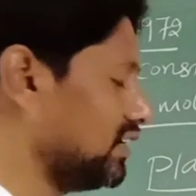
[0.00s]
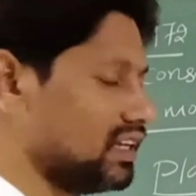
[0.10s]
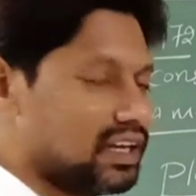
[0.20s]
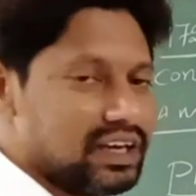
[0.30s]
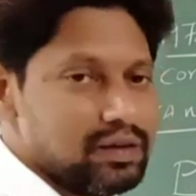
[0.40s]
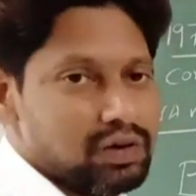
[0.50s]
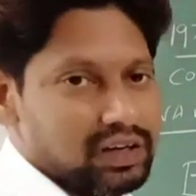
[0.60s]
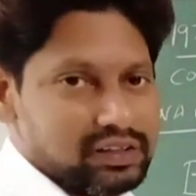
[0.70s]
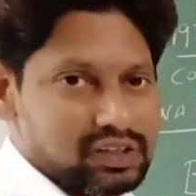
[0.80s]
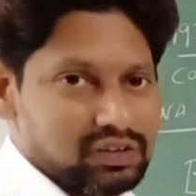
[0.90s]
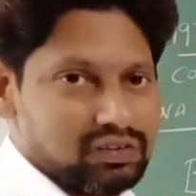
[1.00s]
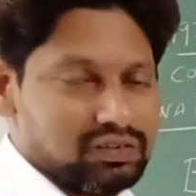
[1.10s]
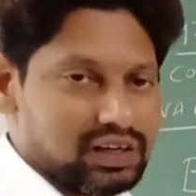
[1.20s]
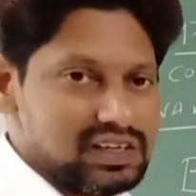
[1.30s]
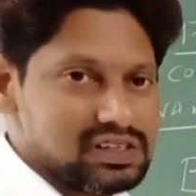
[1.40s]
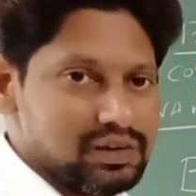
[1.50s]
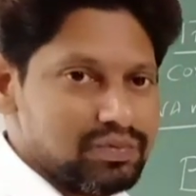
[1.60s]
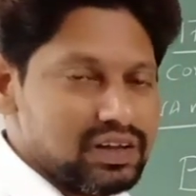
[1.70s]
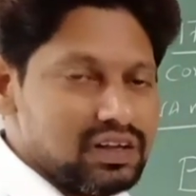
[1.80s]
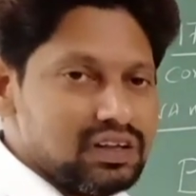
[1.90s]
DNA molecule, right?
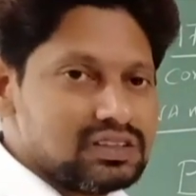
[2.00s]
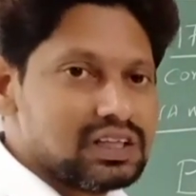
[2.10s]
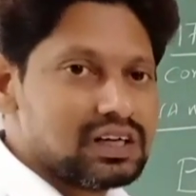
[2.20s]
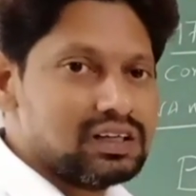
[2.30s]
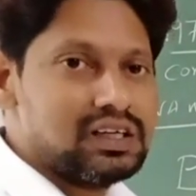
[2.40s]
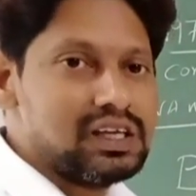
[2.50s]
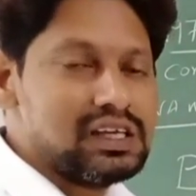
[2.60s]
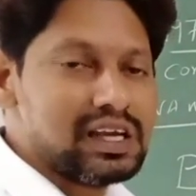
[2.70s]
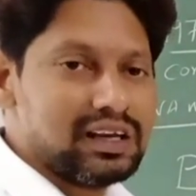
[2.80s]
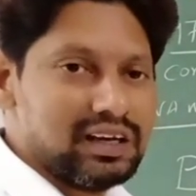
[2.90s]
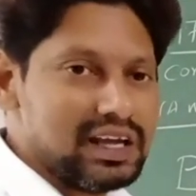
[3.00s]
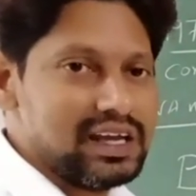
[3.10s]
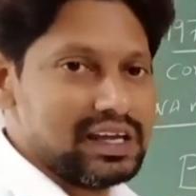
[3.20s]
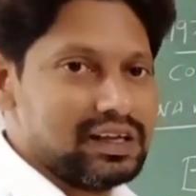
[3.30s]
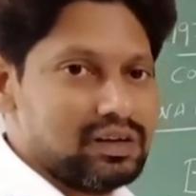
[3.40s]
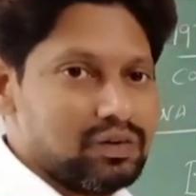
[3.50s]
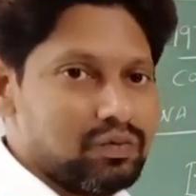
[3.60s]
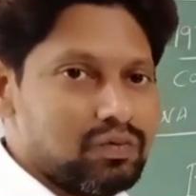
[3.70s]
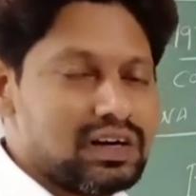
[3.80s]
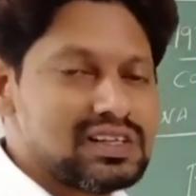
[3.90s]
Sir, DNA,
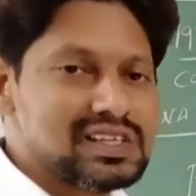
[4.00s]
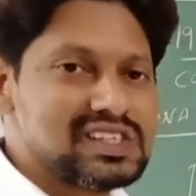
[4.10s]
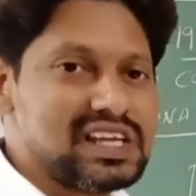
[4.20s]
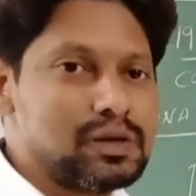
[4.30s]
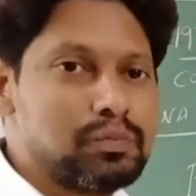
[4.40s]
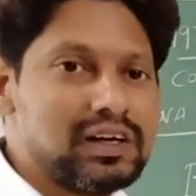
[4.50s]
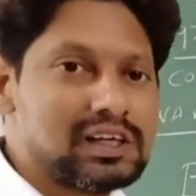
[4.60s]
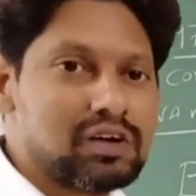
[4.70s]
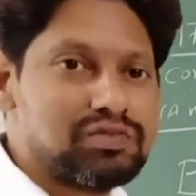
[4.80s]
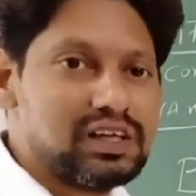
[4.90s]
what is the segment of